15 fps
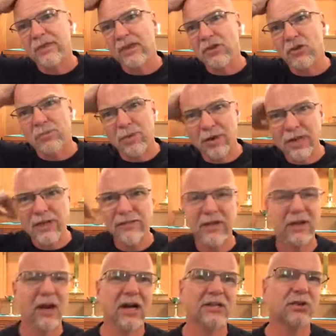then you believe
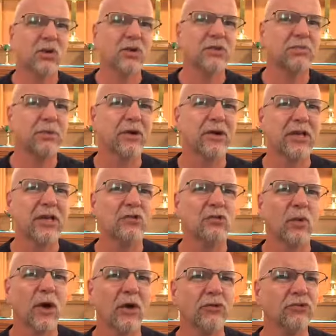that God's Holy Spirit
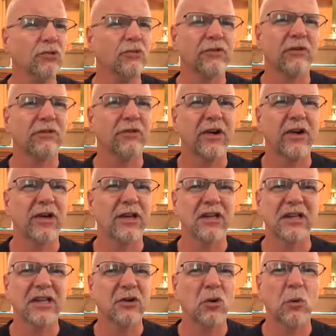indwells you for very
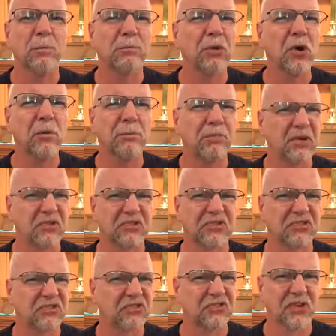little
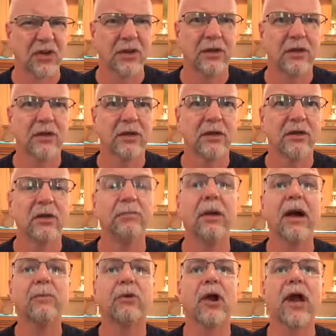purpose.
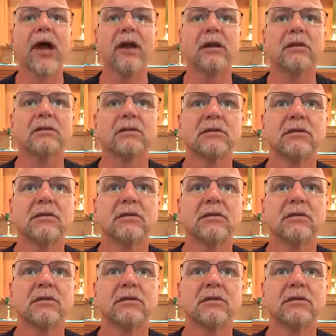Goodbye, Brad.